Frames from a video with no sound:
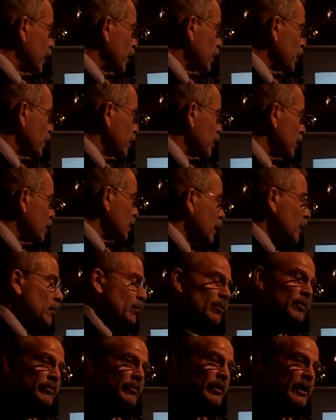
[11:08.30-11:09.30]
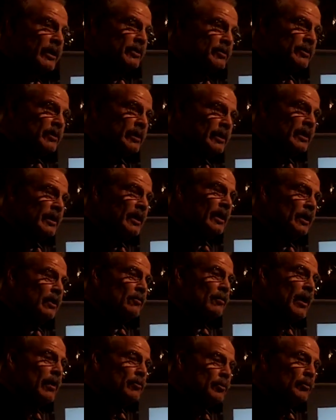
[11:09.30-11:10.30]
created a terrible tragedy.
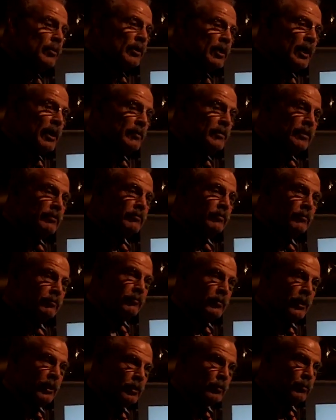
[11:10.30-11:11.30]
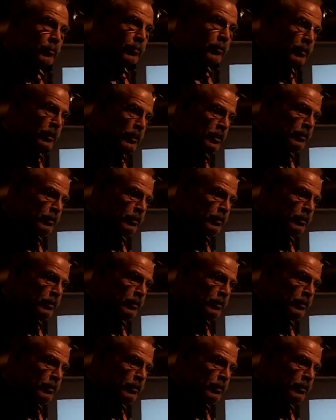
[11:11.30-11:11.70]
Robert Mugabe failed to